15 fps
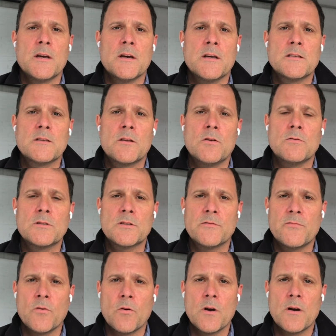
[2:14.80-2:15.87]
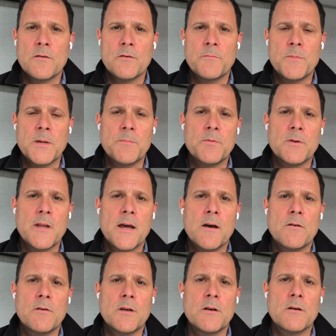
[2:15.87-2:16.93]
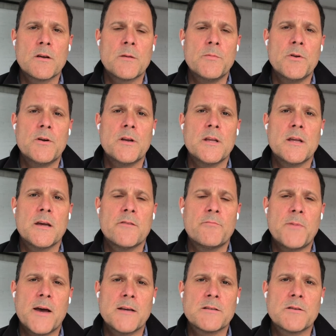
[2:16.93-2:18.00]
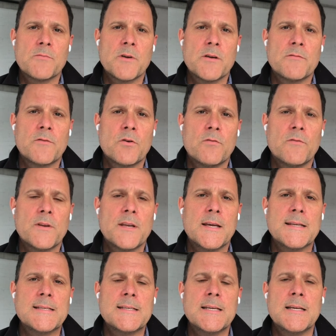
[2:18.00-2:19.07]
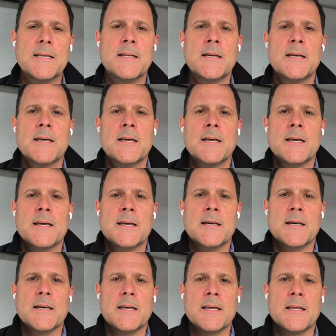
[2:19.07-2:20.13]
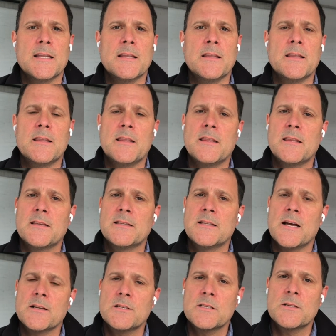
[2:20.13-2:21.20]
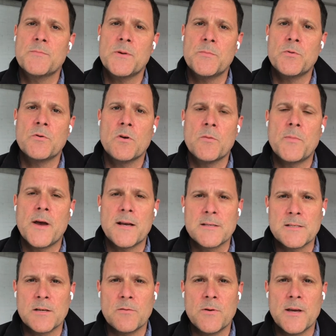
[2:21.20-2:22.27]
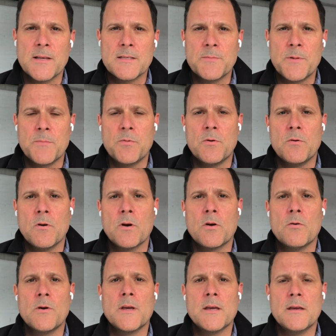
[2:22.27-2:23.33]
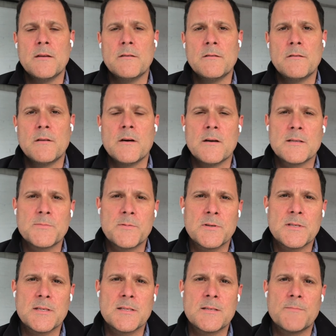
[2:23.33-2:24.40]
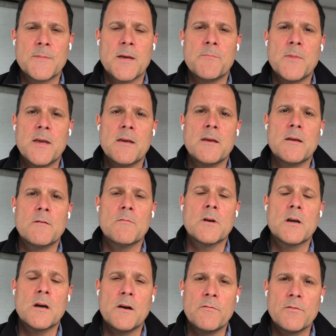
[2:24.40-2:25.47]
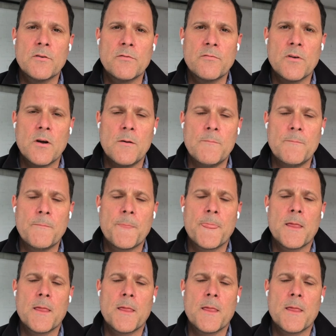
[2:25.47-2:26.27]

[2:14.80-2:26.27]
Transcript: It's close to 400 people now in our community have passed away of COVID-19. And it's not just the people who are passing away, it's the people who are going into the hospital system that may recover from